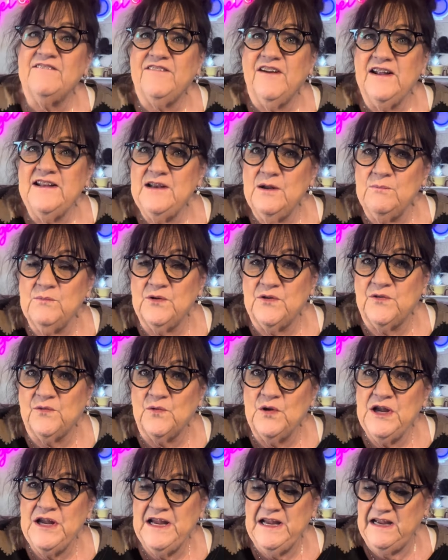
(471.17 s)
find number
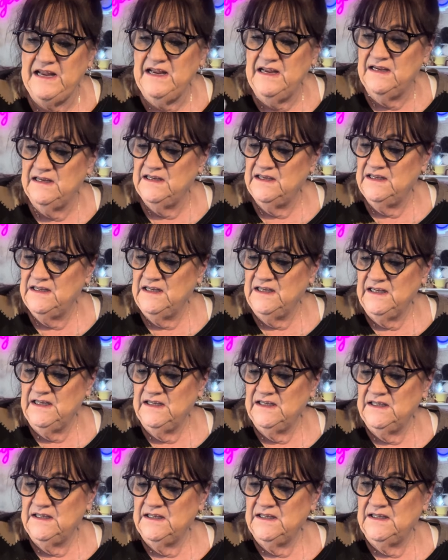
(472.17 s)
3.
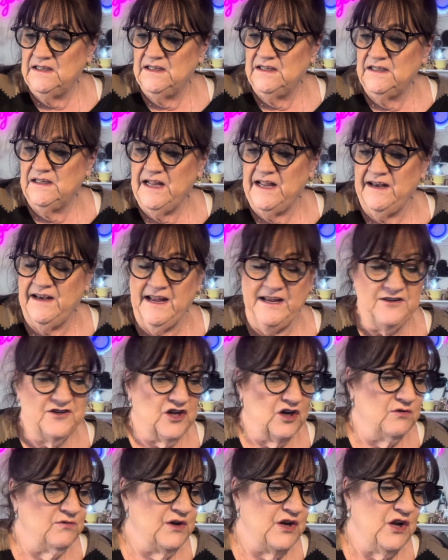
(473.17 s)
And I
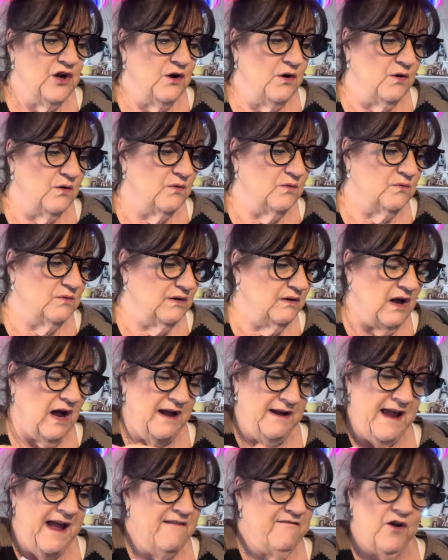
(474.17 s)
don't know. I
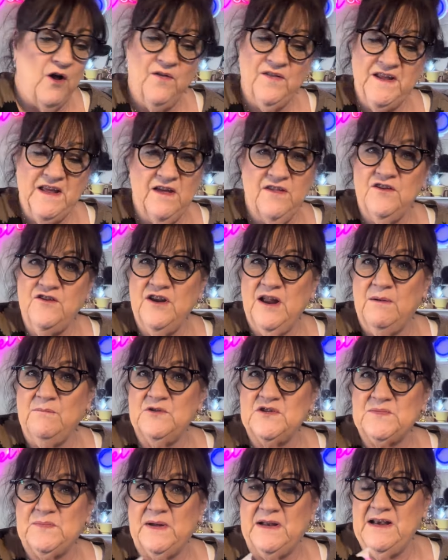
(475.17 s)
have all the other
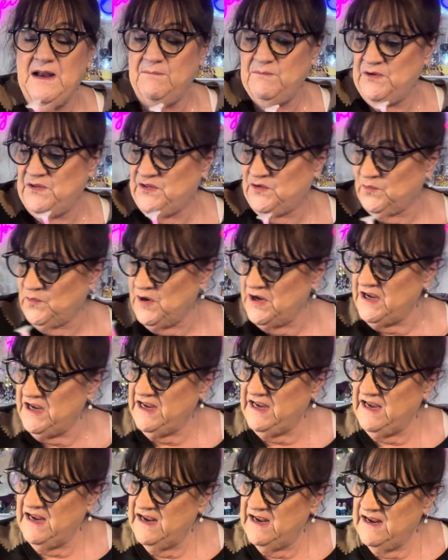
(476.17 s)
numbers, but number
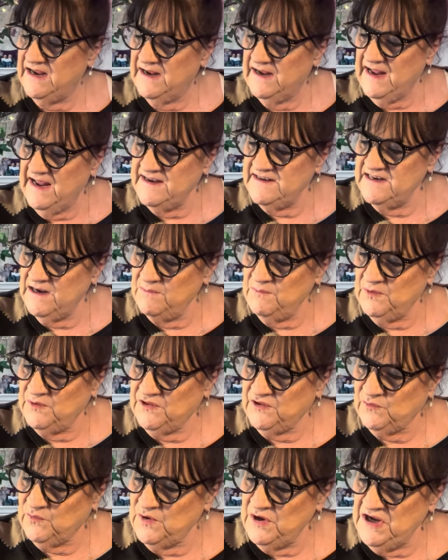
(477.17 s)
3. And number
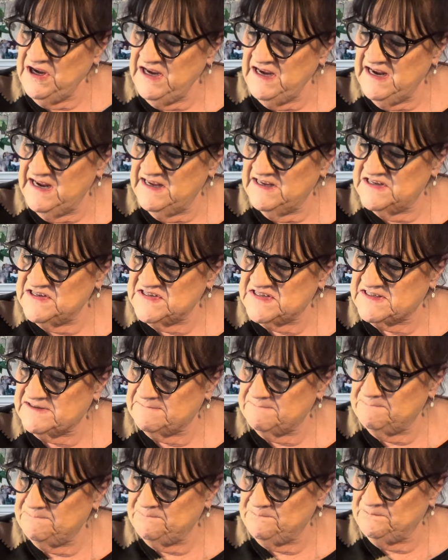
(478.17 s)
3 is
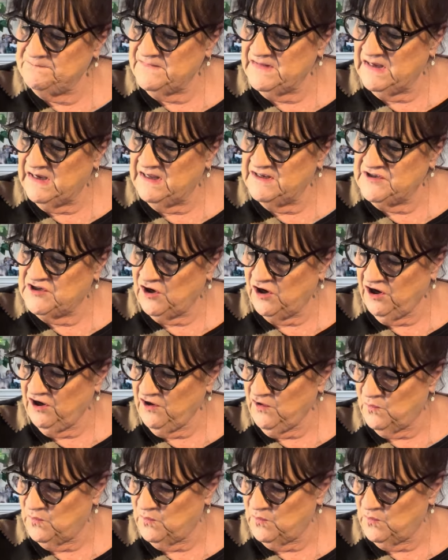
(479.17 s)
a dark